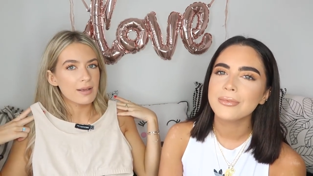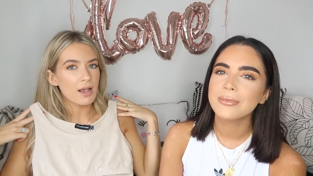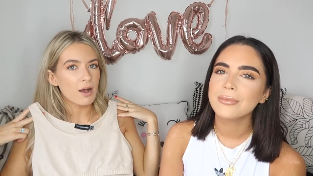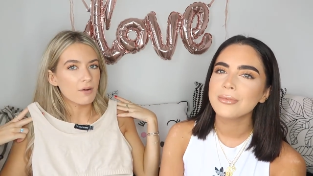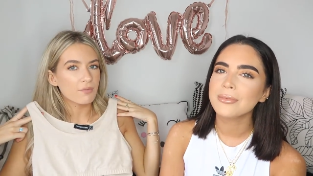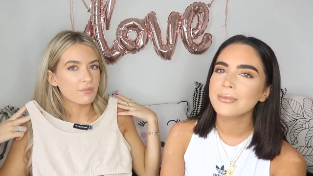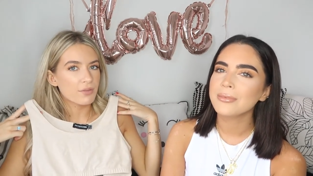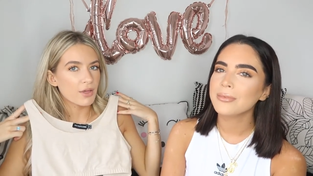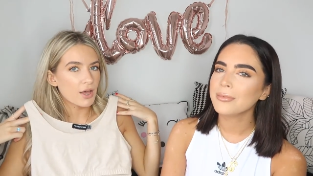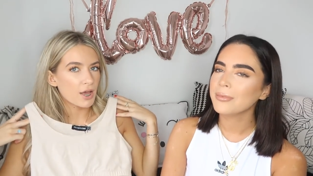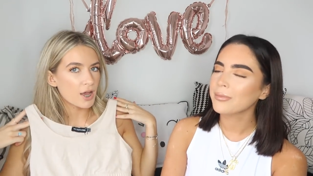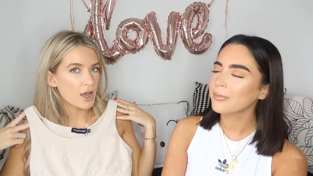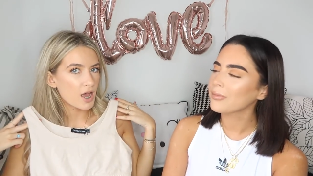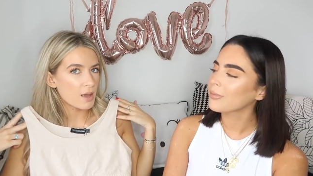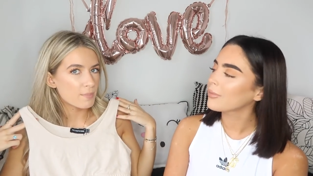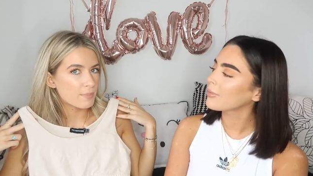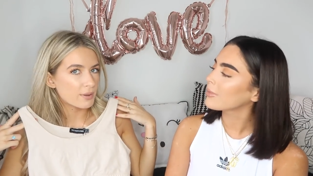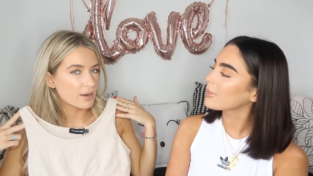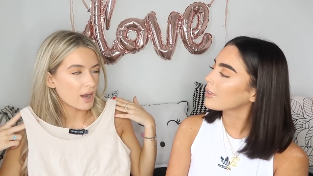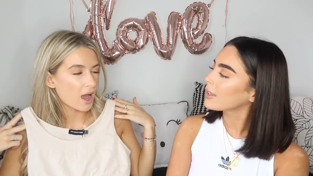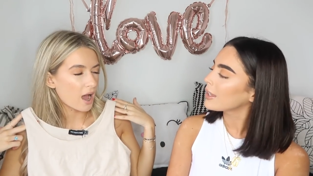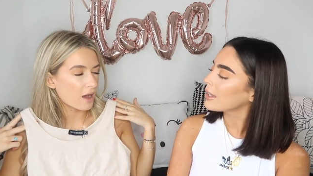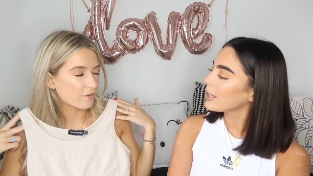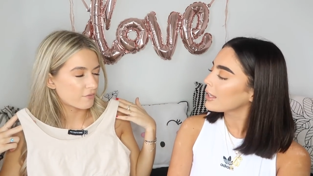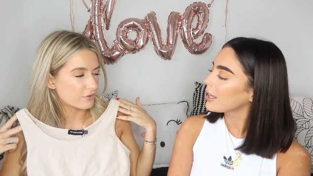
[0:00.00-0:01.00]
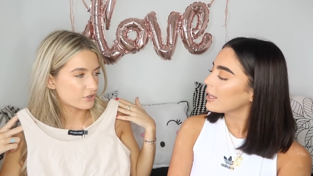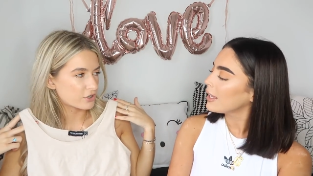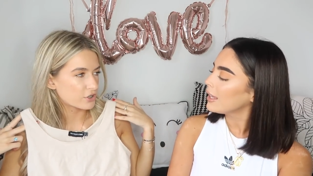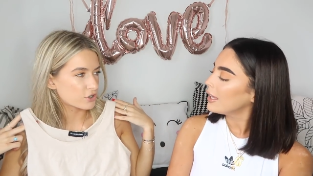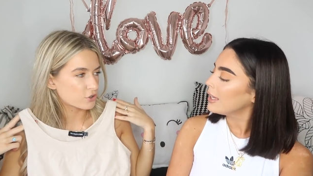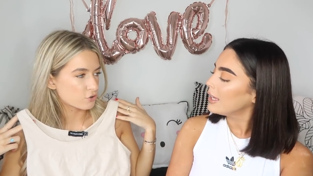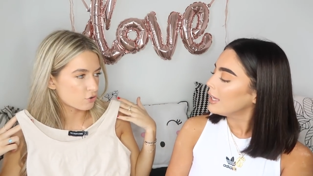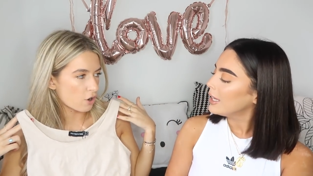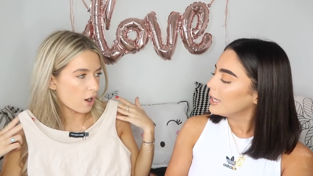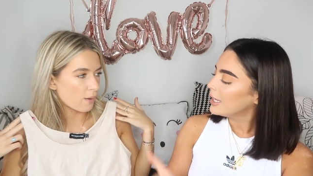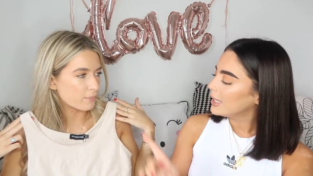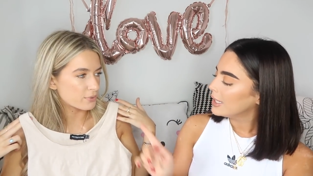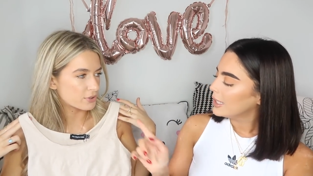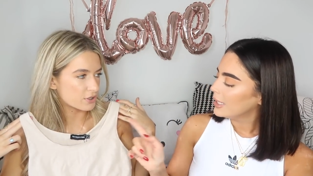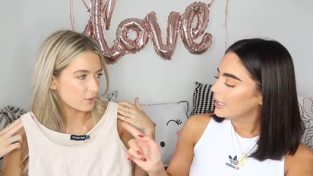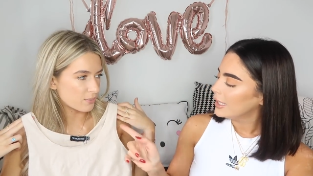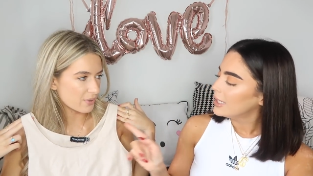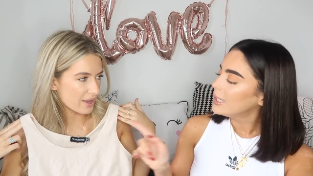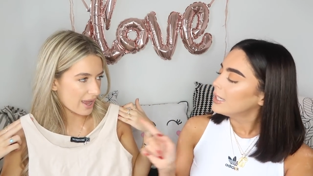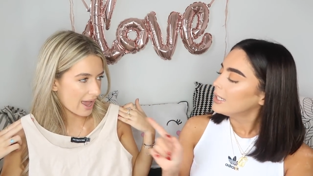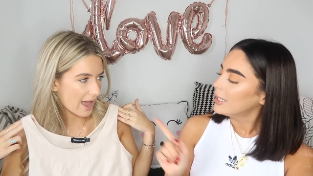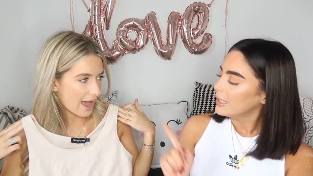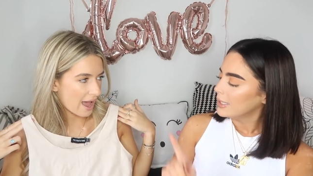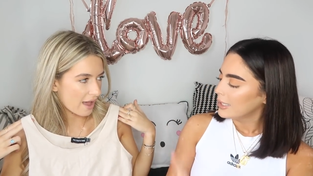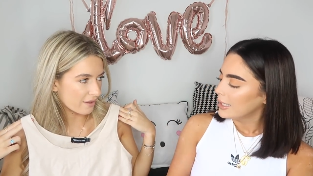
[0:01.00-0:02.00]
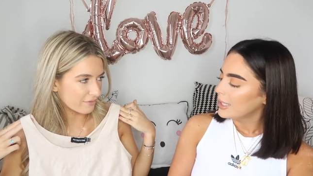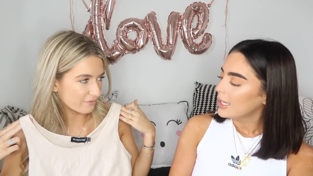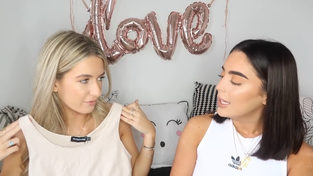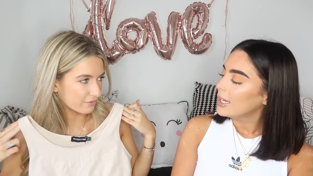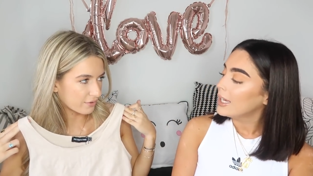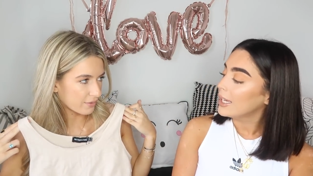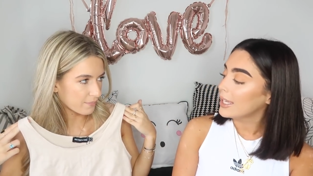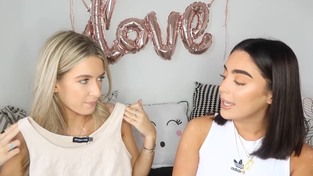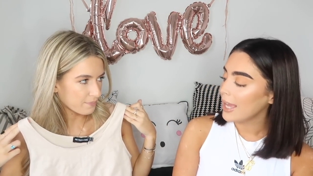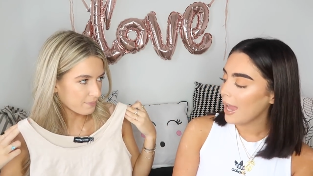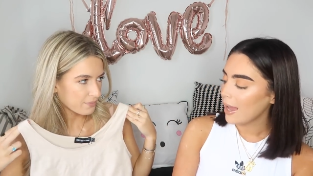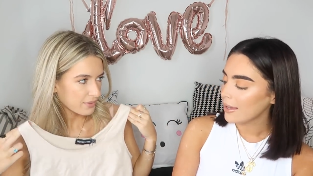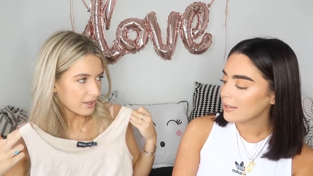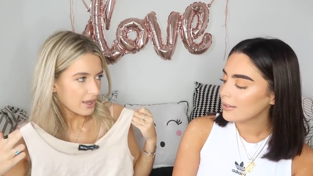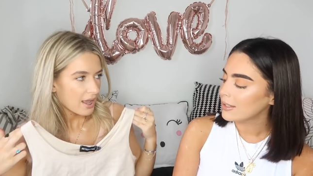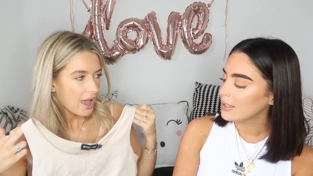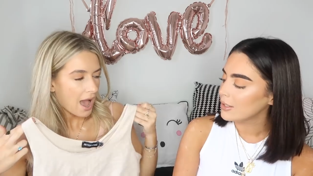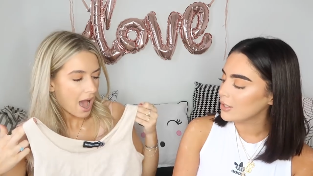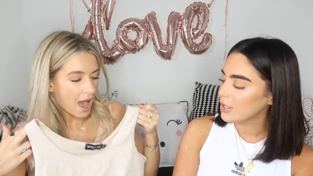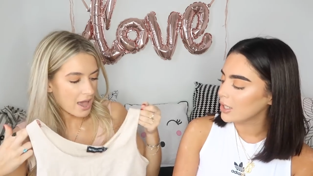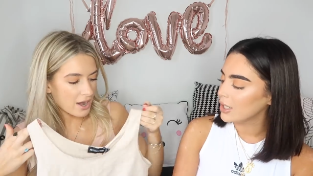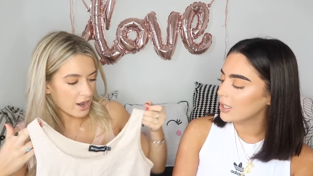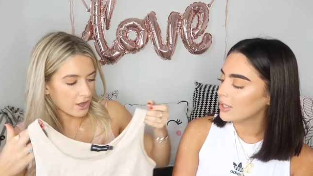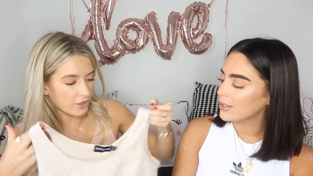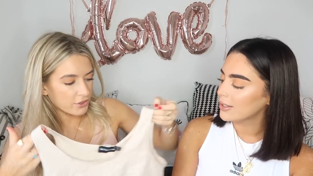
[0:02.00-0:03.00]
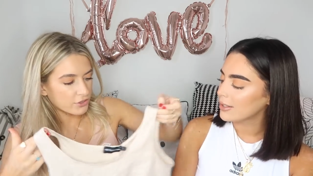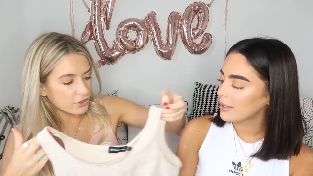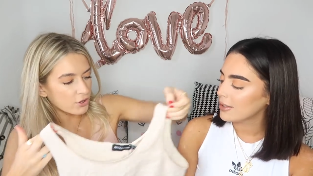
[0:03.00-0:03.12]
Speaker 1: me of the Urban Outfitters crops that we have. Yes, it does. And I